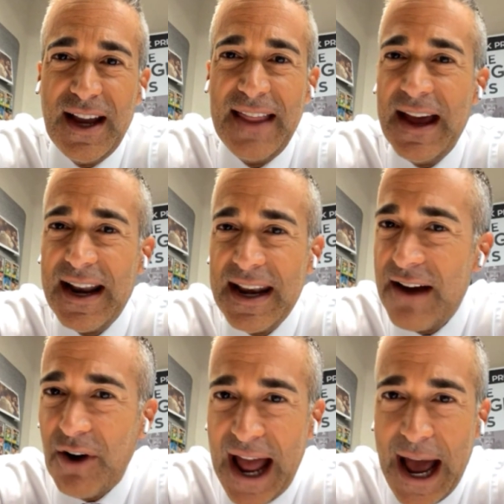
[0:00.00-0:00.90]
And that had
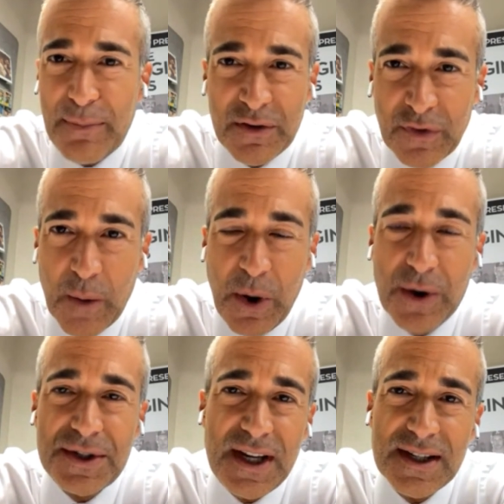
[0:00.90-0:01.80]
never happened for a
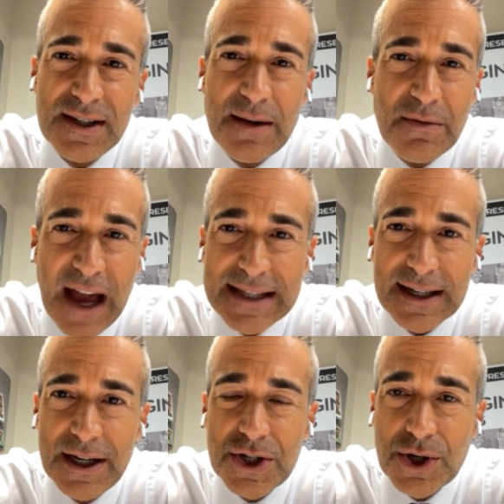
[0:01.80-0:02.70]
postseason team. That's
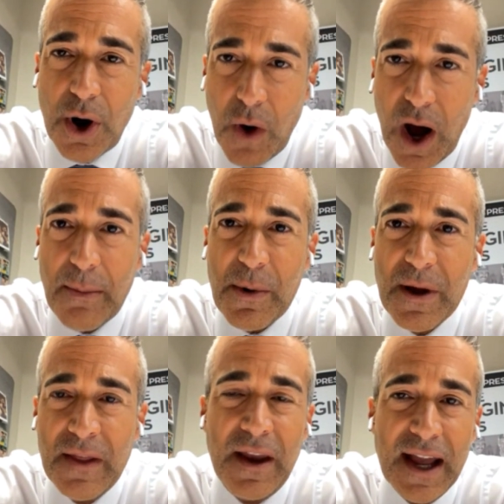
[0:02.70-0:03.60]
going to show up
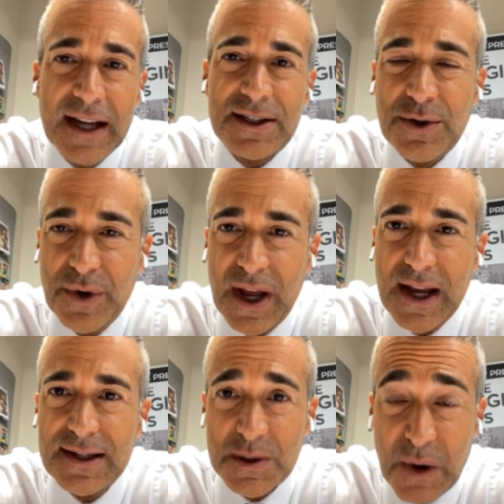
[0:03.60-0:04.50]
in the next 2
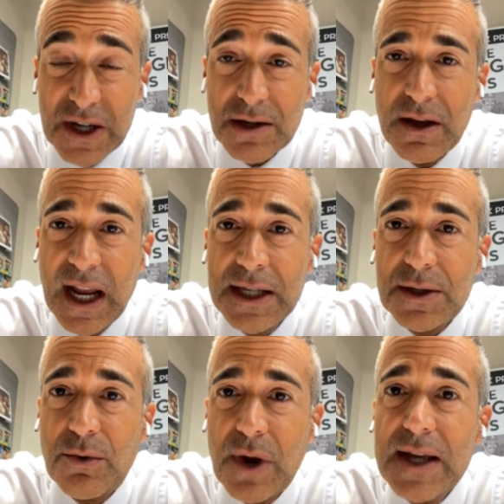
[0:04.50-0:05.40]
days, especially
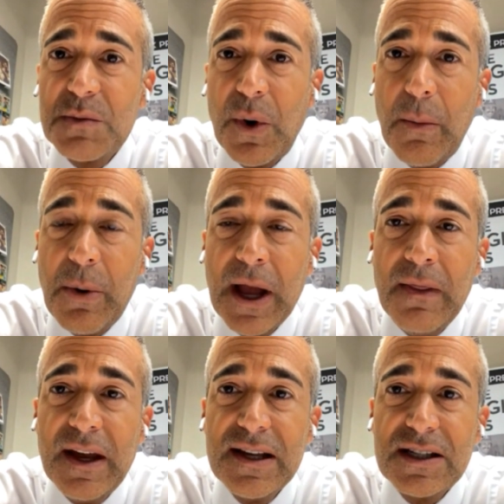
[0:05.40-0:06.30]
against a Rays
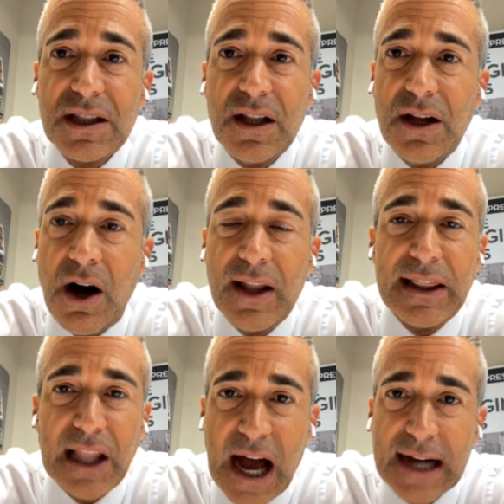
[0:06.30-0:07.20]
bullpen that is on
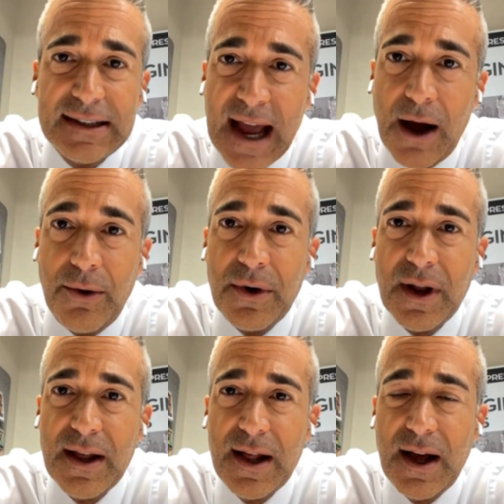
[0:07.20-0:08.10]
lockdown
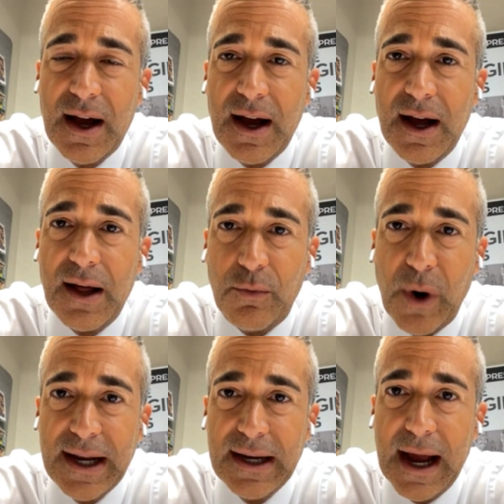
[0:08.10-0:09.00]

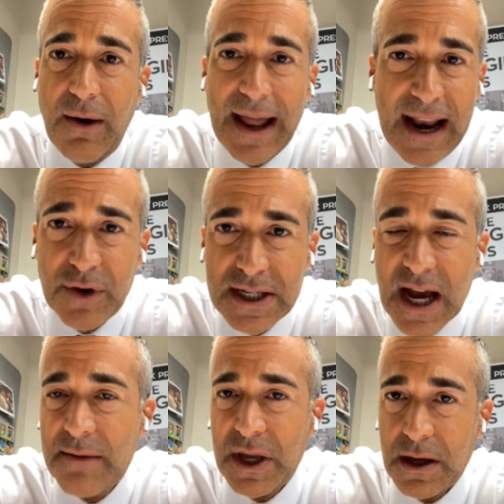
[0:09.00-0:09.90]
right now. And every
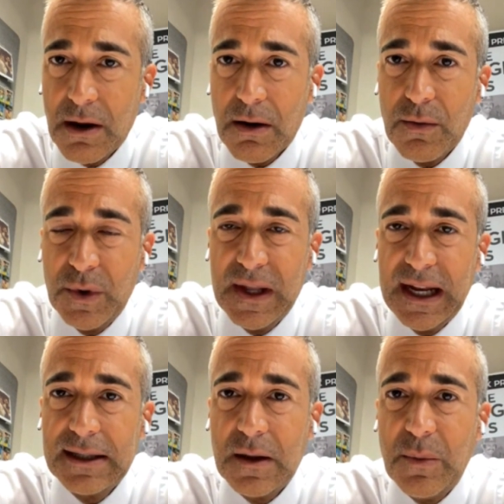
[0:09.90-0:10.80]
time of year when they
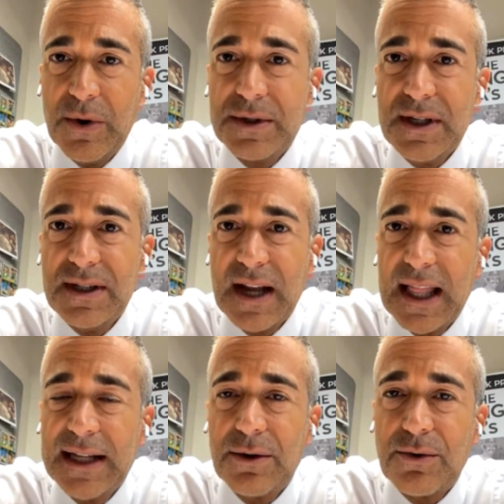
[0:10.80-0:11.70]
get to the postseason, I
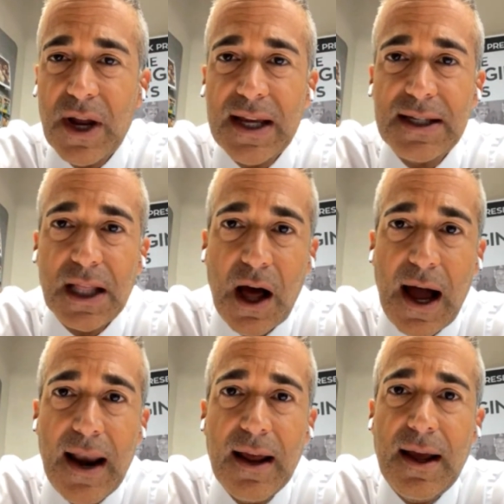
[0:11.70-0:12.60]
like the Rays a lot.